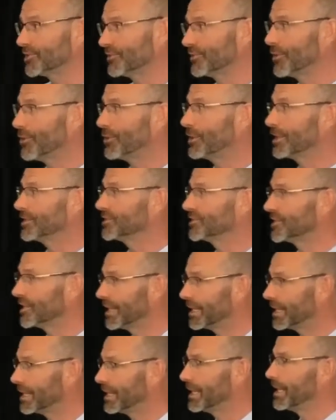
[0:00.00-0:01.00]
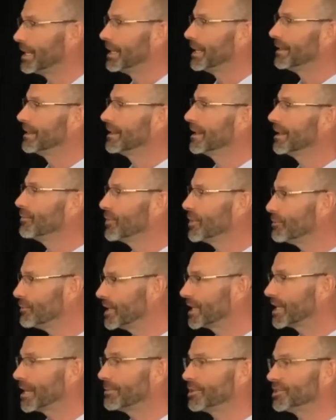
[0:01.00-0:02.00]
of God is that when we
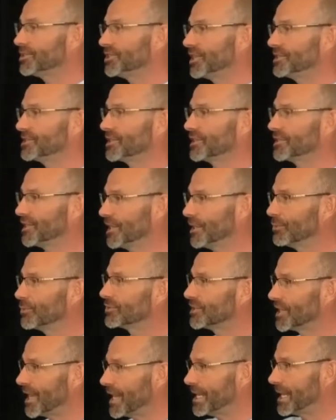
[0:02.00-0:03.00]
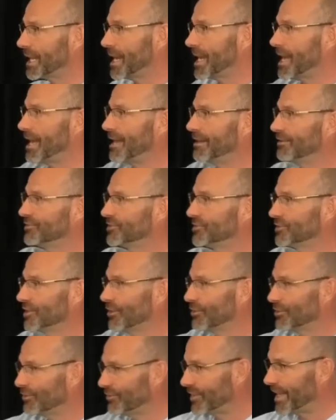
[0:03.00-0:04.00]
come to Jesus, he will take our heart of
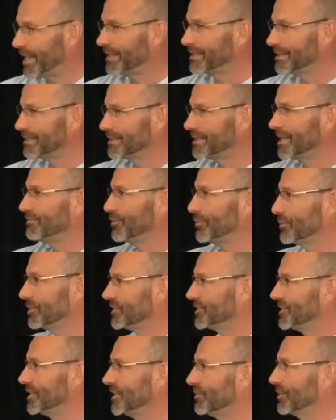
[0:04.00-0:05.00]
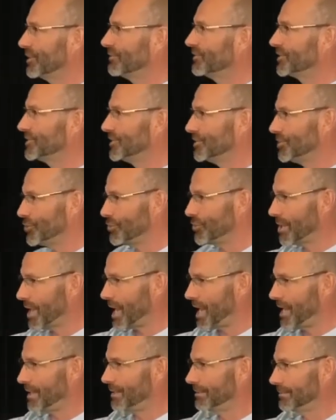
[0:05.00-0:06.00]
stone of that deceitfulness and he'll give us a new
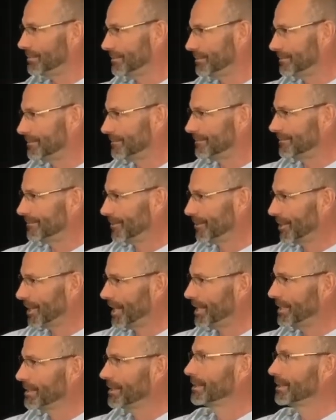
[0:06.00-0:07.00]
heart. Okay?